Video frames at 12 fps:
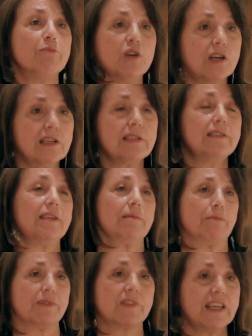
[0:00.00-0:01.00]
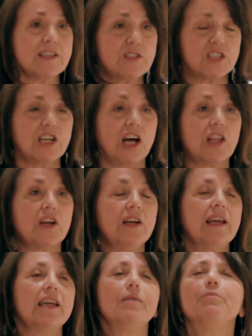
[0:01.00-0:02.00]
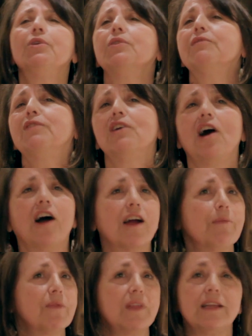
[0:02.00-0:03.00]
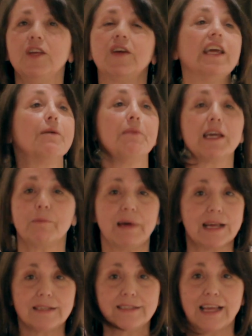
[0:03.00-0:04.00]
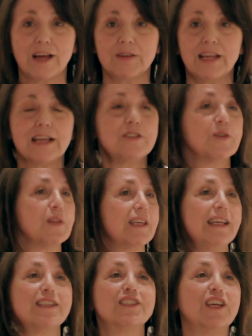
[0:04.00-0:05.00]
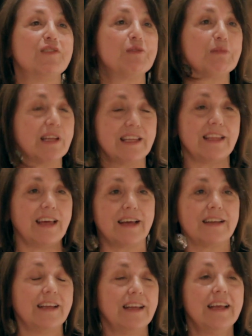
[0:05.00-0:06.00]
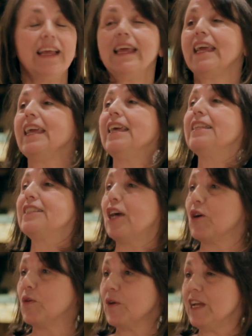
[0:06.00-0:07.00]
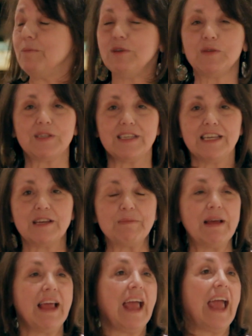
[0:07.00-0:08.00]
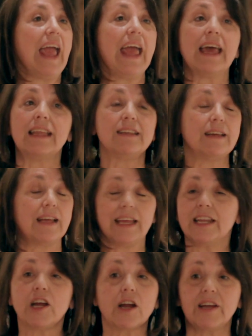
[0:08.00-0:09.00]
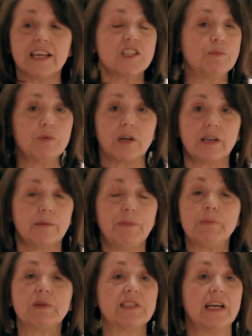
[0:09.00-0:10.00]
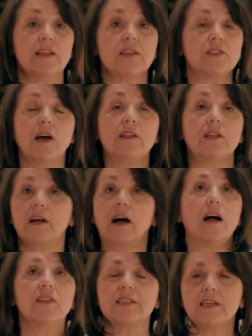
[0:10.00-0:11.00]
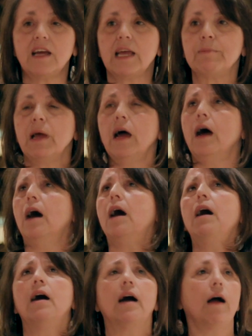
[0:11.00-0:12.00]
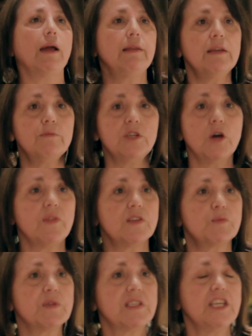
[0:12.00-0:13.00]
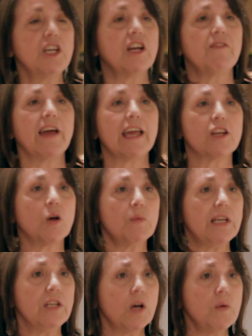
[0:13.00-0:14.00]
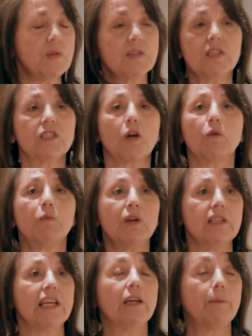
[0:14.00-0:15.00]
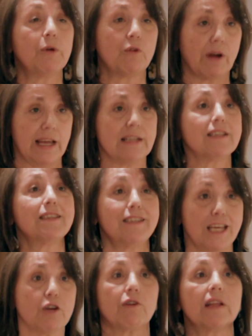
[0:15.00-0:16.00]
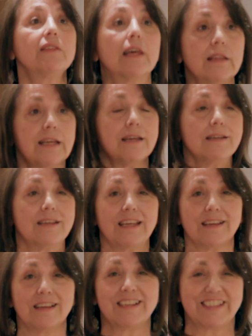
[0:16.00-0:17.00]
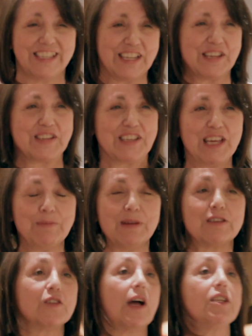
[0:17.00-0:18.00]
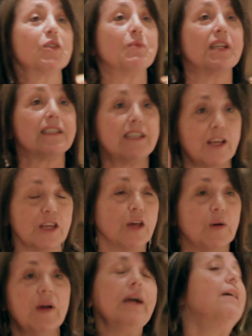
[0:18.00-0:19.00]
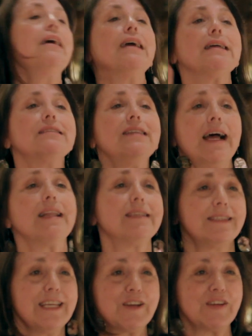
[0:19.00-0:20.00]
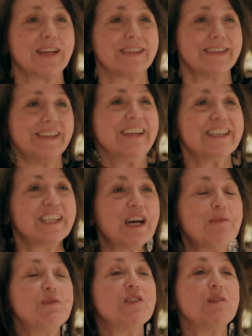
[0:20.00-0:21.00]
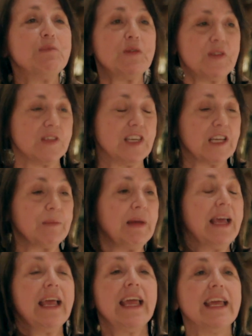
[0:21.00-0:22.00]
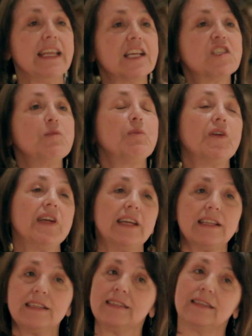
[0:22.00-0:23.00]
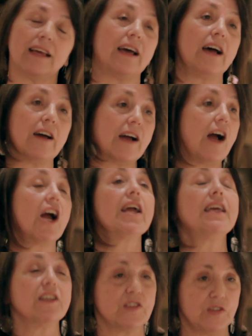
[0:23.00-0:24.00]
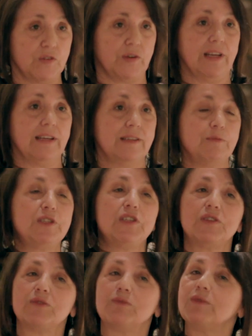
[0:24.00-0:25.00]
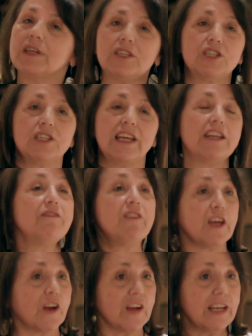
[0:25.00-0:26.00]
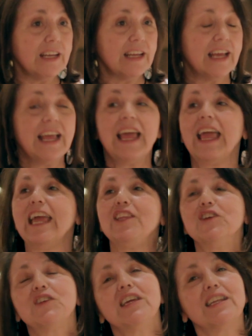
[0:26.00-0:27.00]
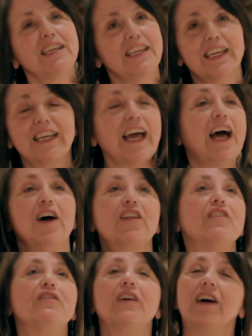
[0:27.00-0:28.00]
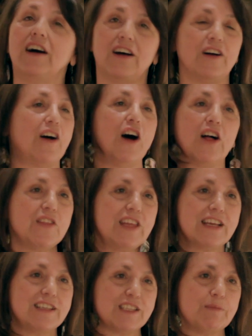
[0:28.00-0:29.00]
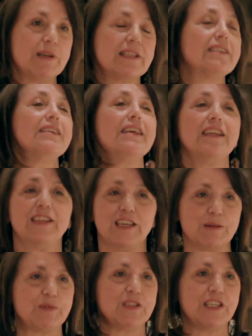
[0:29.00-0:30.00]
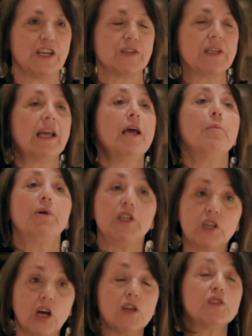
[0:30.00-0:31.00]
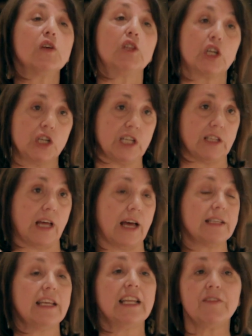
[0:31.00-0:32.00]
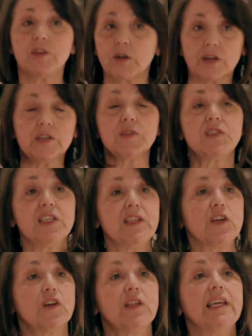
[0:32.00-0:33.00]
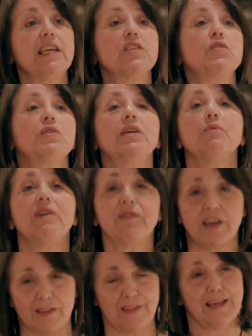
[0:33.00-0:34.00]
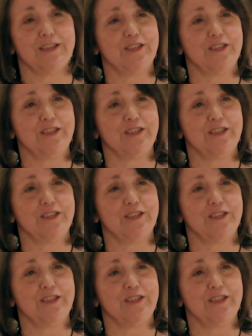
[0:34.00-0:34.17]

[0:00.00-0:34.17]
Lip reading: books and things to color, and a beautiful harp that you can't make a bad sound on, so the kids love to play that. It's a great museum, and in our guest book, people tell us all the time, oh, I didn't know this was here. If I had only known. This is a really great secret that Lincoln City is keeping. So I just want to tell you, it's not a secret. Come to the museum and experience our history, which is rich and varied, and you'll get a kick out of all the exhibits in the upstairs, but you'll also learn a lot, and if you're interested in the early history, we've got that